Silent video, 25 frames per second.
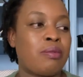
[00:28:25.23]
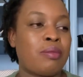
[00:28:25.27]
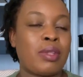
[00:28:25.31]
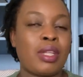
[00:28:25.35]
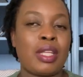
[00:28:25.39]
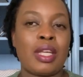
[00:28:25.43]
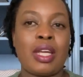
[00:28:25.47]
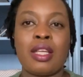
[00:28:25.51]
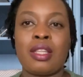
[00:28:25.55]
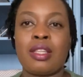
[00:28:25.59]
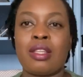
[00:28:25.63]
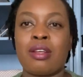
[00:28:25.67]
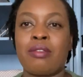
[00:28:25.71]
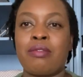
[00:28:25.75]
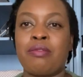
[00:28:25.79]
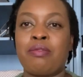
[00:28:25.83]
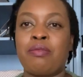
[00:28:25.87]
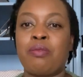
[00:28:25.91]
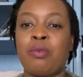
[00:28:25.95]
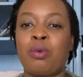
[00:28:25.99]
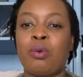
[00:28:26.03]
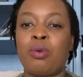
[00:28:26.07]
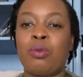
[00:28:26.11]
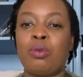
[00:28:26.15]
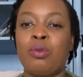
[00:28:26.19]
other
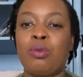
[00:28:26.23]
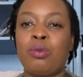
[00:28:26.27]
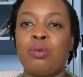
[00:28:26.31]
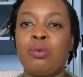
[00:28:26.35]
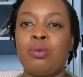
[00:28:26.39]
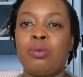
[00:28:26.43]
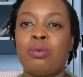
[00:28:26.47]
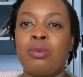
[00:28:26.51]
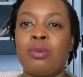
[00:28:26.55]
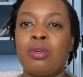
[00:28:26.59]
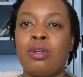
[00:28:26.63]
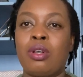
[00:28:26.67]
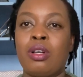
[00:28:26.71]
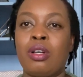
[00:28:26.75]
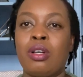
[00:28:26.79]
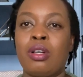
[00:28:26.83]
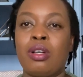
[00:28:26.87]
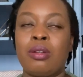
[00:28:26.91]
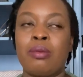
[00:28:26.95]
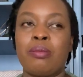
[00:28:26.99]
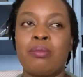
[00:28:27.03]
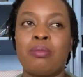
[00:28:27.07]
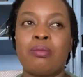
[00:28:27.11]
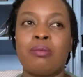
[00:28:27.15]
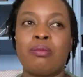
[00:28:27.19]
fall,
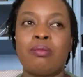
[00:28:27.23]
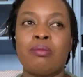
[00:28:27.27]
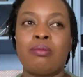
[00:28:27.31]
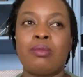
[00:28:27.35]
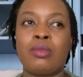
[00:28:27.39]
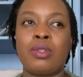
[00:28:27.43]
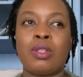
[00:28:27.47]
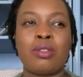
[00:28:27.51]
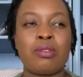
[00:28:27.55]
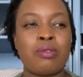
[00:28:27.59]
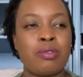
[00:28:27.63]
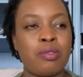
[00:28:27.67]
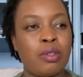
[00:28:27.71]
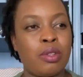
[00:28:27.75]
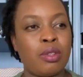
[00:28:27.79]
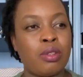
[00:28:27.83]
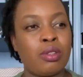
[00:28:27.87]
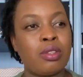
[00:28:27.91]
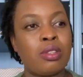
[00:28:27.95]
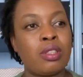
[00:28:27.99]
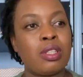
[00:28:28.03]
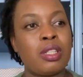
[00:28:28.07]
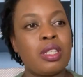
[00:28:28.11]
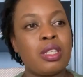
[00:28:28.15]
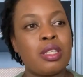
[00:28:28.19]
not fall,
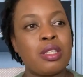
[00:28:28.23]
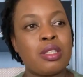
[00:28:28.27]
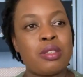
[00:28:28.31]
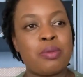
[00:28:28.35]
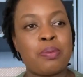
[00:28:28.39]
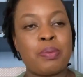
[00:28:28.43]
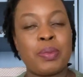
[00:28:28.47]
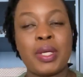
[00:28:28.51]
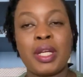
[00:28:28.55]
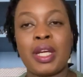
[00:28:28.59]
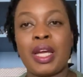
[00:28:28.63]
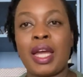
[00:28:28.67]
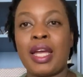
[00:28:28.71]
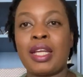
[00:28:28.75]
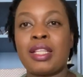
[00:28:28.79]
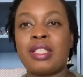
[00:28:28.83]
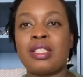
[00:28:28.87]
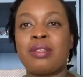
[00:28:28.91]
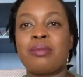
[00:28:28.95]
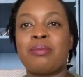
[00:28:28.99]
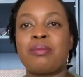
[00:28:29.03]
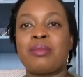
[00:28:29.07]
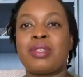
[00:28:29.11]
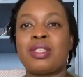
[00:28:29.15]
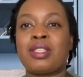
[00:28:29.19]
spring
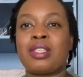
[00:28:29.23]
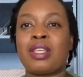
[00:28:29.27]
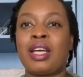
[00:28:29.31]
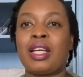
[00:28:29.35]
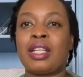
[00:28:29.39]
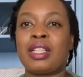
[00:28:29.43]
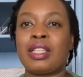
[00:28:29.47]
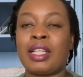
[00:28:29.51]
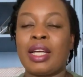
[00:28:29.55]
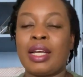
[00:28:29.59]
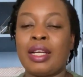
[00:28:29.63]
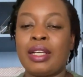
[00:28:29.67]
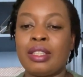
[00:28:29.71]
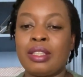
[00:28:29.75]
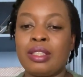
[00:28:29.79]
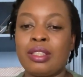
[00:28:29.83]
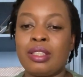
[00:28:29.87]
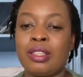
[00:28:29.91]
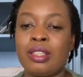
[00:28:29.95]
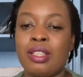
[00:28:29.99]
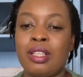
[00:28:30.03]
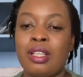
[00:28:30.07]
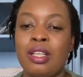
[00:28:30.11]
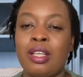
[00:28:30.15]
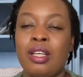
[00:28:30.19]
items are done.
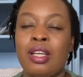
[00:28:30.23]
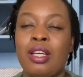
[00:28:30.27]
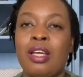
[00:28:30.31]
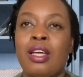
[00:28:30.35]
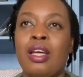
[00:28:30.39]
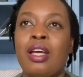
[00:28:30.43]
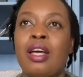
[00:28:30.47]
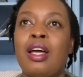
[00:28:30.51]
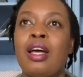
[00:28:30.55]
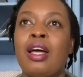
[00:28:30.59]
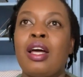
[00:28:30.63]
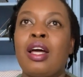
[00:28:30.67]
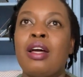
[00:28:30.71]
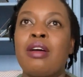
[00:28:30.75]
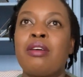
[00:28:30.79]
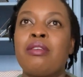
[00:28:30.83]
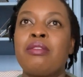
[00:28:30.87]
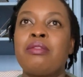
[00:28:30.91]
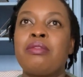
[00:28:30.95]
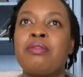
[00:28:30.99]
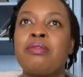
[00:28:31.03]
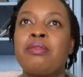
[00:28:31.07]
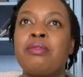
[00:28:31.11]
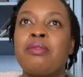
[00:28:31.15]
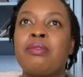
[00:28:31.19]

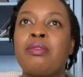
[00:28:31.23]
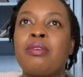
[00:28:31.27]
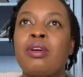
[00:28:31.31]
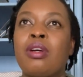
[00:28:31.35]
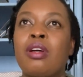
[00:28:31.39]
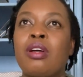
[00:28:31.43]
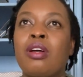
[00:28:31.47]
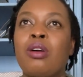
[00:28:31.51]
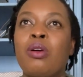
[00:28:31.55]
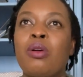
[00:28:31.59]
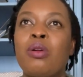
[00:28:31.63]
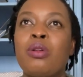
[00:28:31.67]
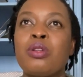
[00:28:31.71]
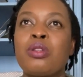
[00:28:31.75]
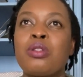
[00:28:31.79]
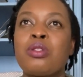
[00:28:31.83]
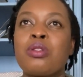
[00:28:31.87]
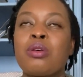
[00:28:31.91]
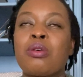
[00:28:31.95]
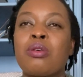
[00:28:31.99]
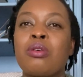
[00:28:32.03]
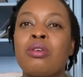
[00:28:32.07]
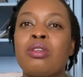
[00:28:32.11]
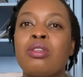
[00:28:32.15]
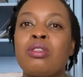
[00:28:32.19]
I've also
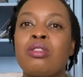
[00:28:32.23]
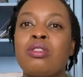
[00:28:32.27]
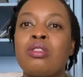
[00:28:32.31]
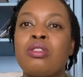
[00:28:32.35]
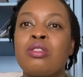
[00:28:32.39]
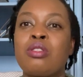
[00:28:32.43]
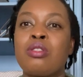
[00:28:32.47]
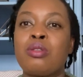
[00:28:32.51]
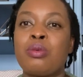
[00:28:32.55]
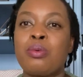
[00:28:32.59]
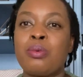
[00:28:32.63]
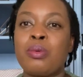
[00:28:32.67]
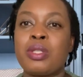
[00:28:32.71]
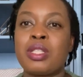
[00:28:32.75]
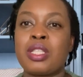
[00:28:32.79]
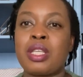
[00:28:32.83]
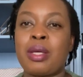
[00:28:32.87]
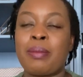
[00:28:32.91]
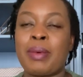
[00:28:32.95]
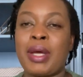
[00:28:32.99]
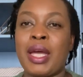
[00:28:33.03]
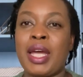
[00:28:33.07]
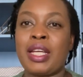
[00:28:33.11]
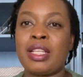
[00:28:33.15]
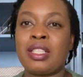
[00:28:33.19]
got 2
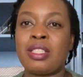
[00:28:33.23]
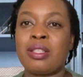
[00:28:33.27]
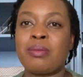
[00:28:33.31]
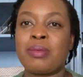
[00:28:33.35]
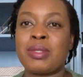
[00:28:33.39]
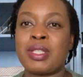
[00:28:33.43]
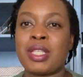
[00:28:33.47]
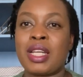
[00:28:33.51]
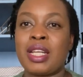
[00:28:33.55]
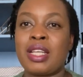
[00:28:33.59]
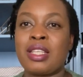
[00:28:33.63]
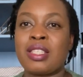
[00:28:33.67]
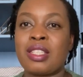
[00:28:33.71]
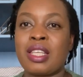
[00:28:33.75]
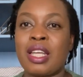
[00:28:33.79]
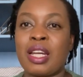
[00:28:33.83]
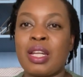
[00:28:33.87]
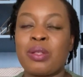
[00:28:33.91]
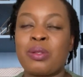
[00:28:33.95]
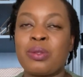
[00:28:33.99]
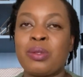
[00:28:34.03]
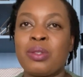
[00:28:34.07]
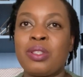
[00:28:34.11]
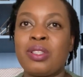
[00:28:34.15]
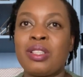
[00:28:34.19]
summer items that I
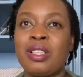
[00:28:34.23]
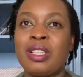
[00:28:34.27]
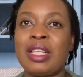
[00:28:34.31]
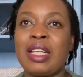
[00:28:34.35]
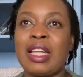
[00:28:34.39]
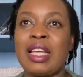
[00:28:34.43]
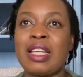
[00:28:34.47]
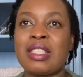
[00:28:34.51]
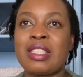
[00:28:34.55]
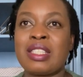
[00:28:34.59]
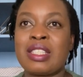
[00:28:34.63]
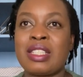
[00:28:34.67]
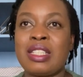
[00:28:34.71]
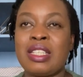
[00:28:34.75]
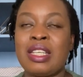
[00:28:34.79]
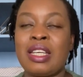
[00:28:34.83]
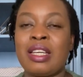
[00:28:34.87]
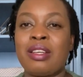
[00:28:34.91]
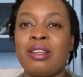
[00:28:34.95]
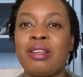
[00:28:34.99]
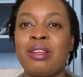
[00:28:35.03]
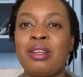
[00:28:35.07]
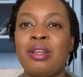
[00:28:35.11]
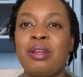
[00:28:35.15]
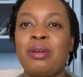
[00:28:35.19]
started on last
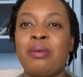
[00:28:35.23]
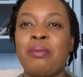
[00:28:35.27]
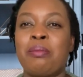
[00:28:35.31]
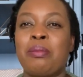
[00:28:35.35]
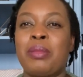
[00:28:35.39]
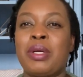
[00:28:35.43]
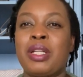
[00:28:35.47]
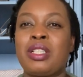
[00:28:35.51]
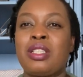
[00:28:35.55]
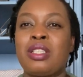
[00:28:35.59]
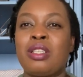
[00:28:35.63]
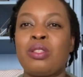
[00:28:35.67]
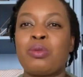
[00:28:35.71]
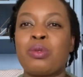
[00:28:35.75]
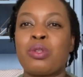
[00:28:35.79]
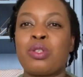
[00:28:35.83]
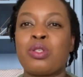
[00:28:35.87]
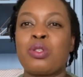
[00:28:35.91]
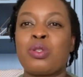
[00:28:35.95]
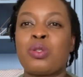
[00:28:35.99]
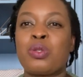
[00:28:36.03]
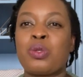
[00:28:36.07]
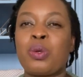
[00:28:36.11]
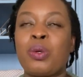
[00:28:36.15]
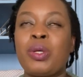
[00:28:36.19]
year, but it was
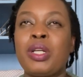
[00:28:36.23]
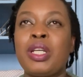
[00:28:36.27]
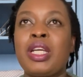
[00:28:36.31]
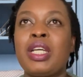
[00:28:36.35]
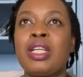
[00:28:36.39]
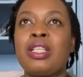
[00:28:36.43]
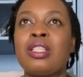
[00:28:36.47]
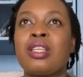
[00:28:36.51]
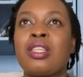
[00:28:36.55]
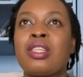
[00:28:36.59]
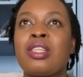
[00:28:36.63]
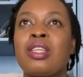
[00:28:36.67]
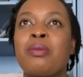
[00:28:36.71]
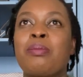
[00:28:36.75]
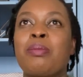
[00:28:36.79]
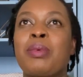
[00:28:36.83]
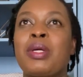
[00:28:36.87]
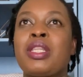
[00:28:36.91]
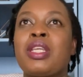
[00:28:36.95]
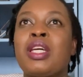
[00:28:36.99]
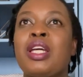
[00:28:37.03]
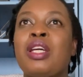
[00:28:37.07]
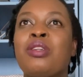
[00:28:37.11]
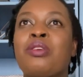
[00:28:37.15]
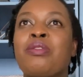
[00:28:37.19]
so late. I think by
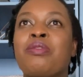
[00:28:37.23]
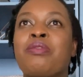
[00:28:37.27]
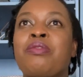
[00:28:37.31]
the end of